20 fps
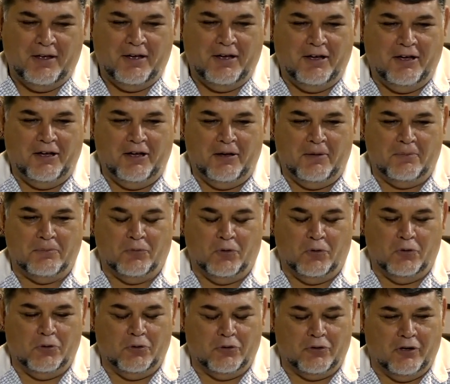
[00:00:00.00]
Um,
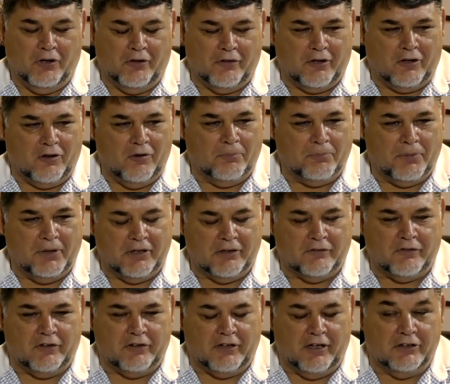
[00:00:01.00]
or rather
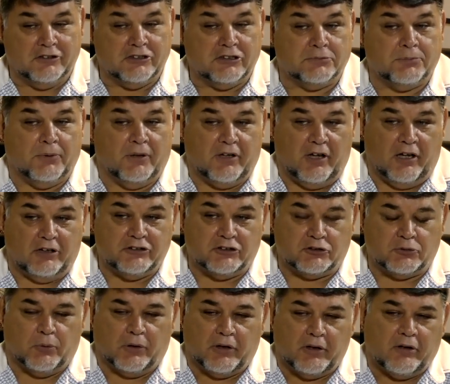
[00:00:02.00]
competitive intelligence, but I
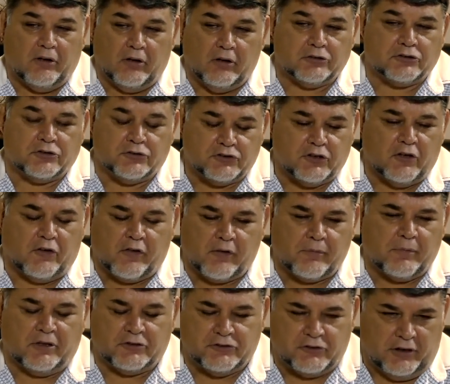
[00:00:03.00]
just want to ask you something
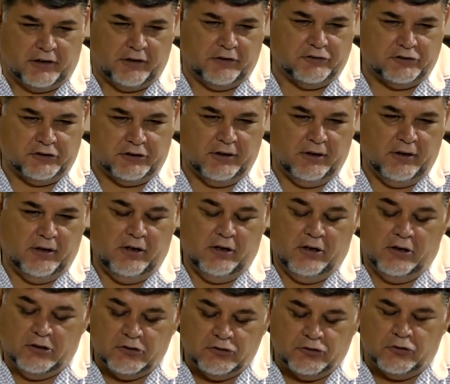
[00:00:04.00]
about strategy.
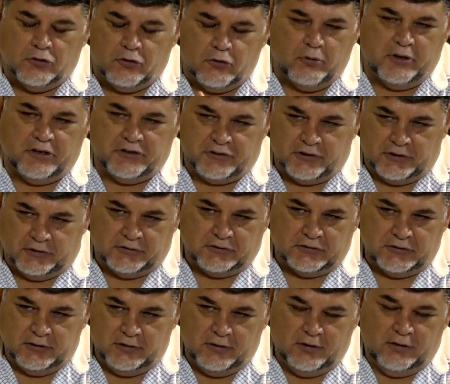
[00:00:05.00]
Two
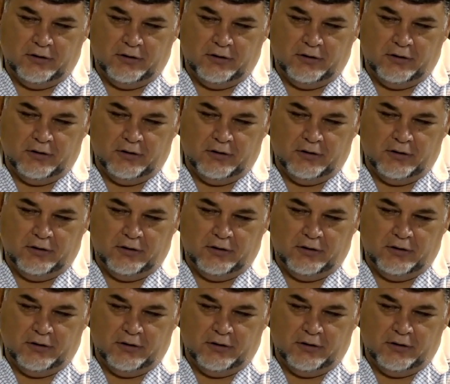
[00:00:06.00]
questions.